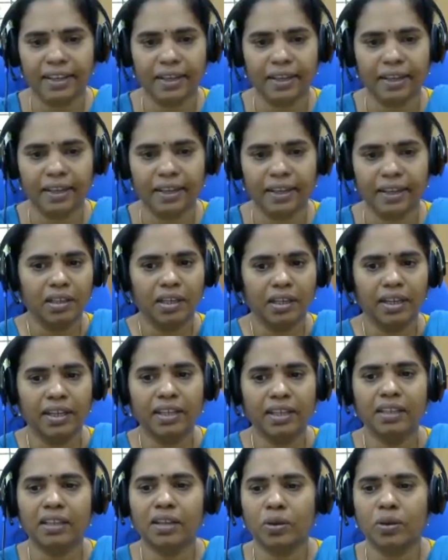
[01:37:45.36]
times.
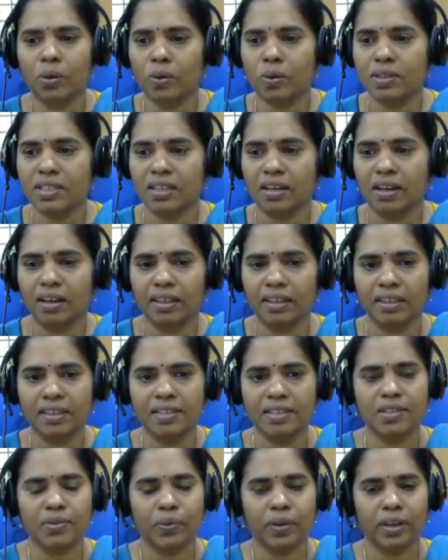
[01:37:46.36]
Indian Roads
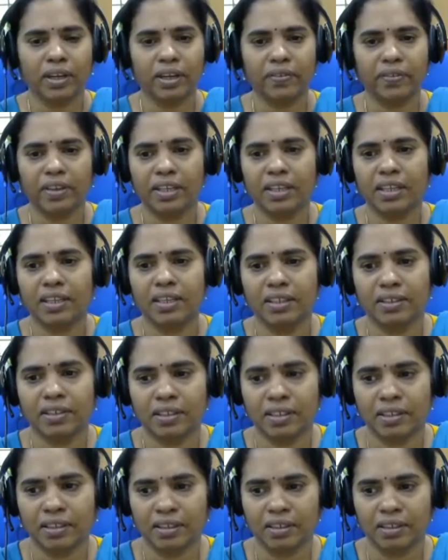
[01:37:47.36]
Congress is very,
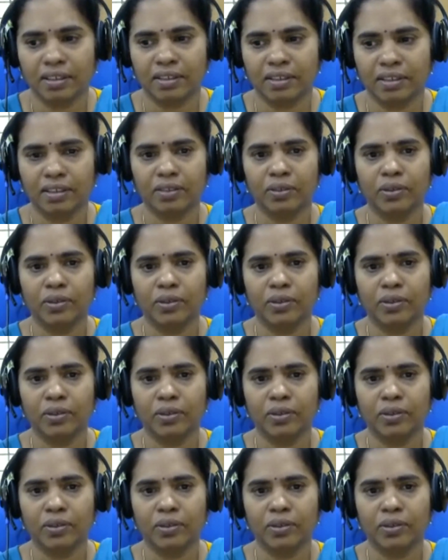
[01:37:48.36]
very, uh,